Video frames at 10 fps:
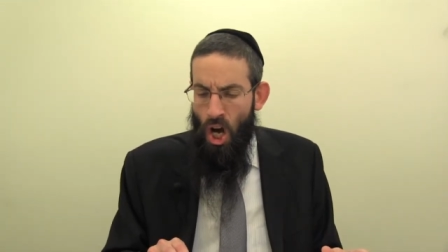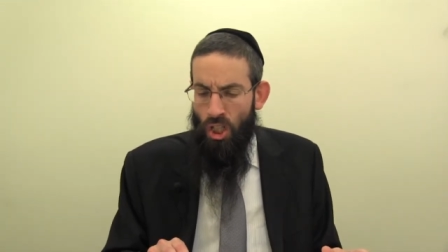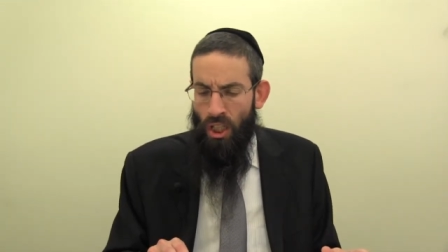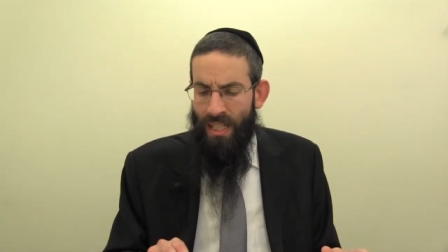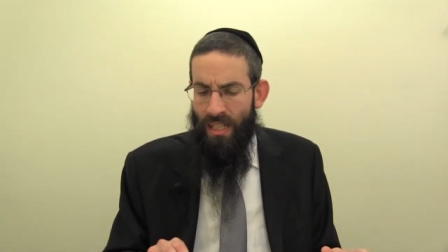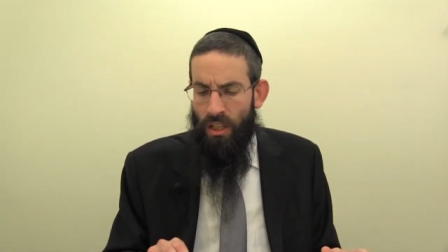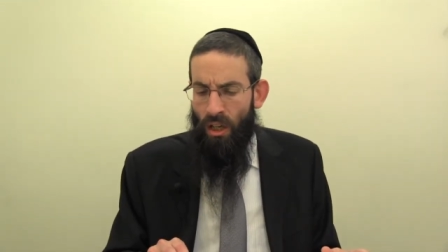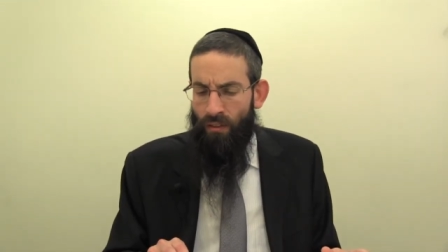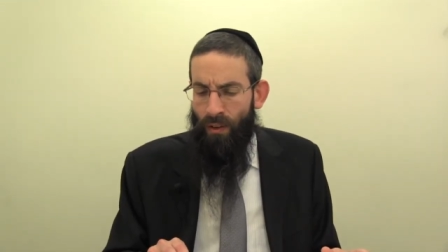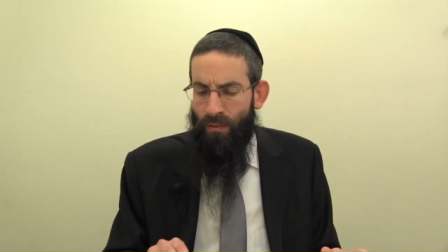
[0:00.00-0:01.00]
So this is
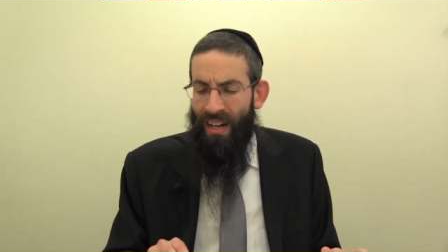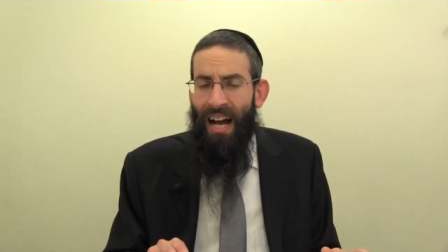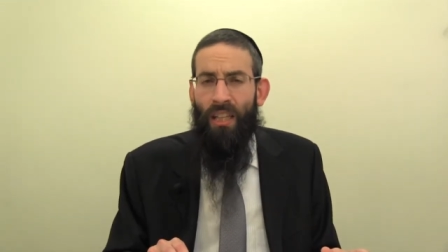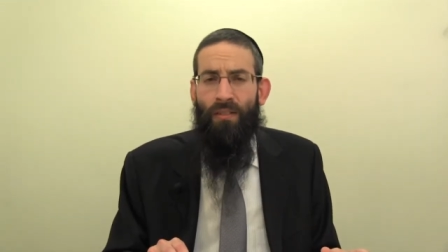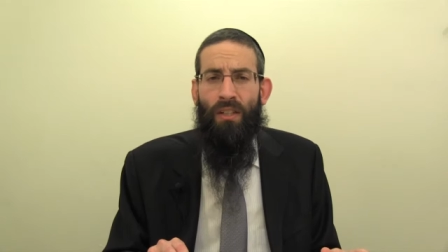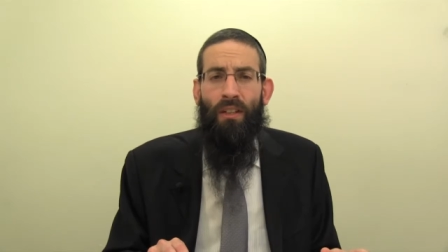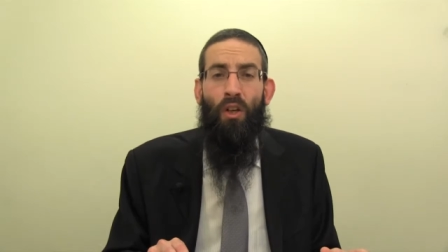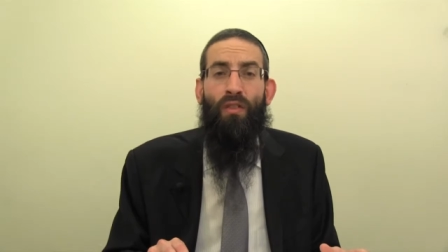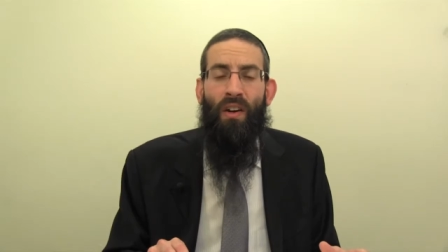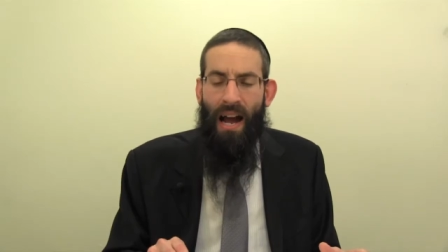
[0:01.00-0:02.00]
learned from V'chalta V'Savata
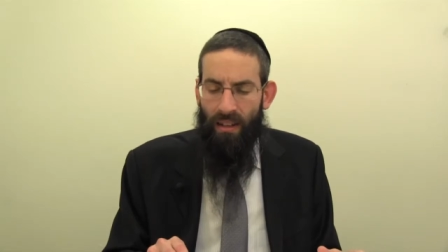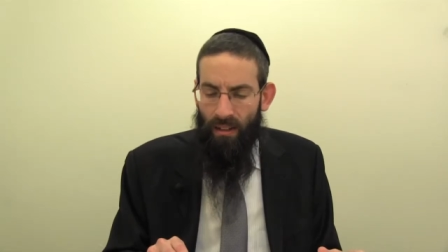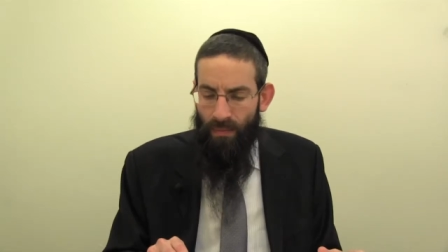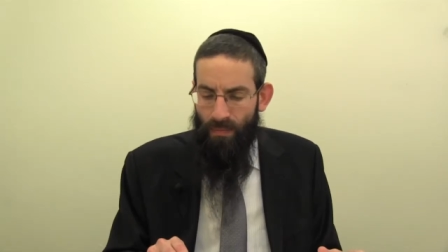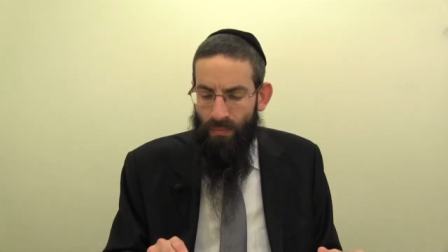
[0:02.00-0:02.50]
Uverachta.